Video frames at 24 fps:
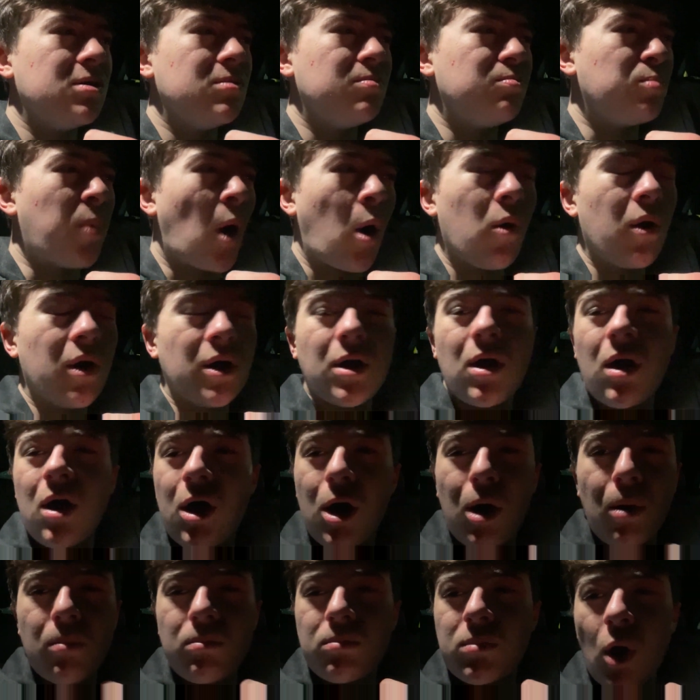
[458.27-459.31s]
Bolton
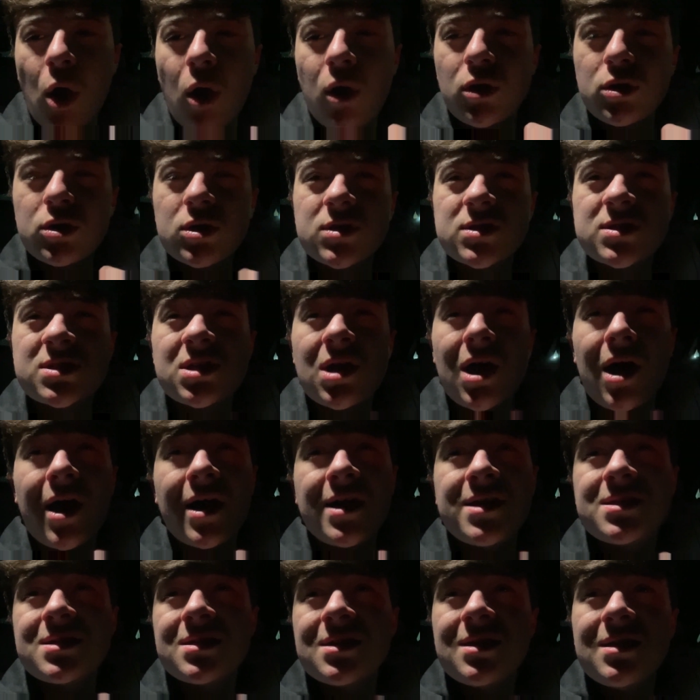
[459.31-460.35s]
are a good side.